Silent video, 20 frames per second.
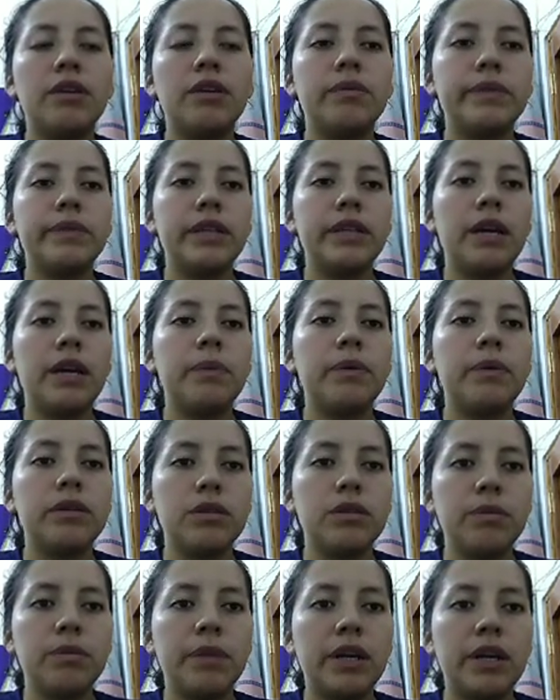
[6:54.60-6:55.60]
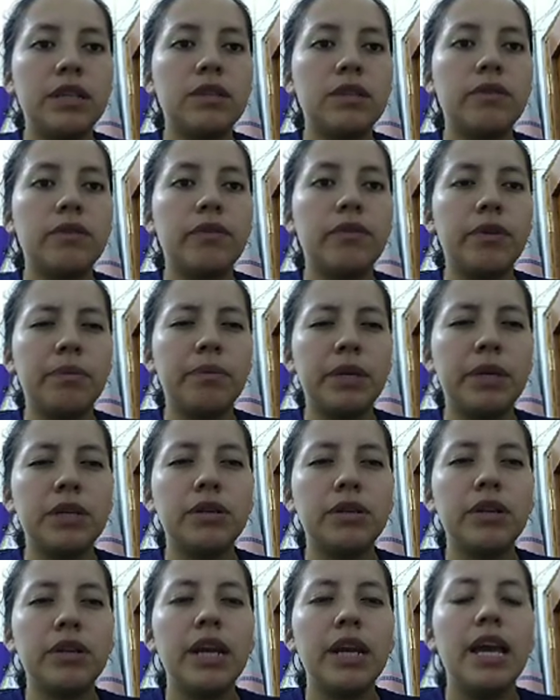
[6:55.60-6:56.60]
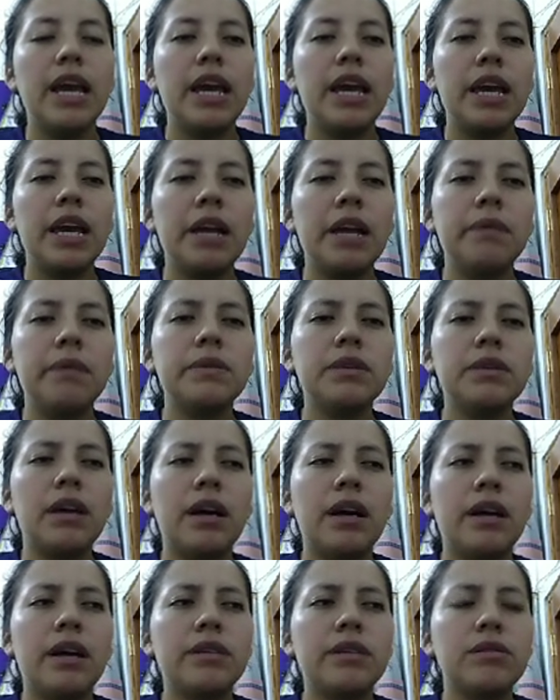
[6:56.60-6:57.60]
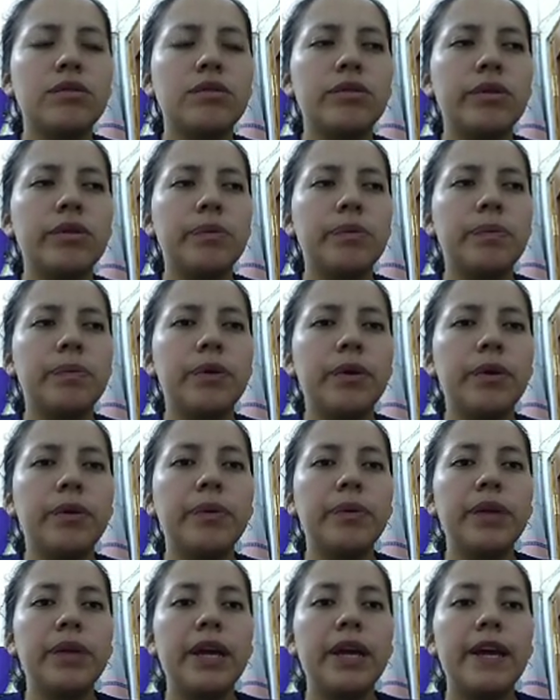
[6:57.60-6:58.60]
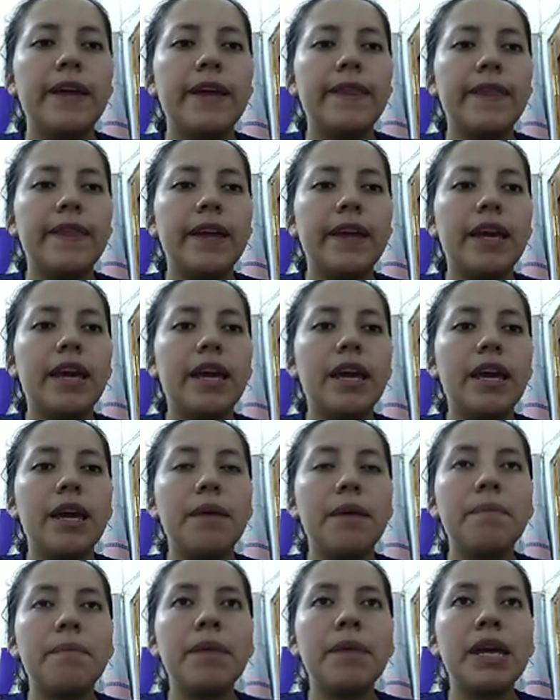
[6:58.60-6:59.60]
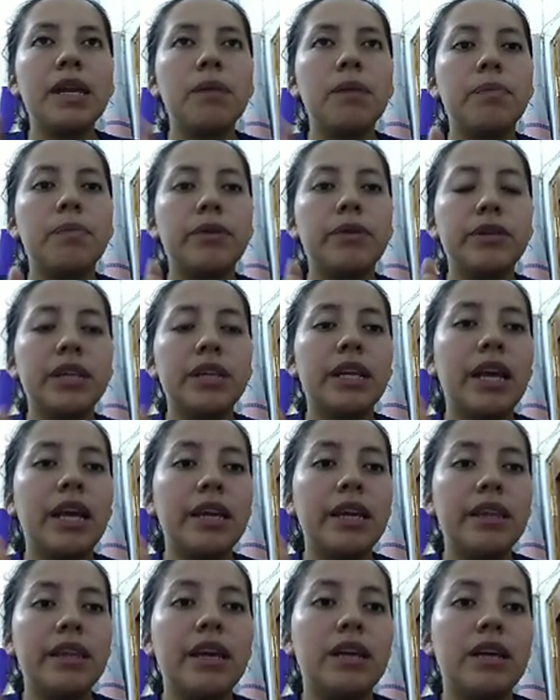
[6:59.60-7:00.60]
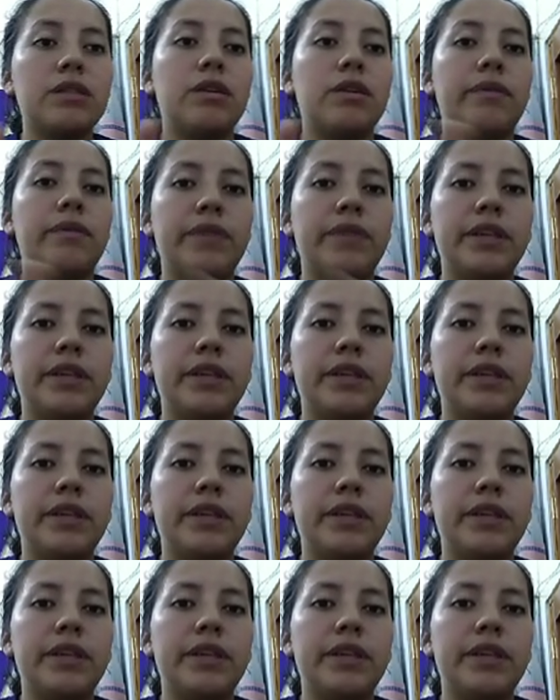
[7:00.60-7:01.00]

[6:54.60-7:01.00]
type of summarized information helps us to improve the main important ideas of the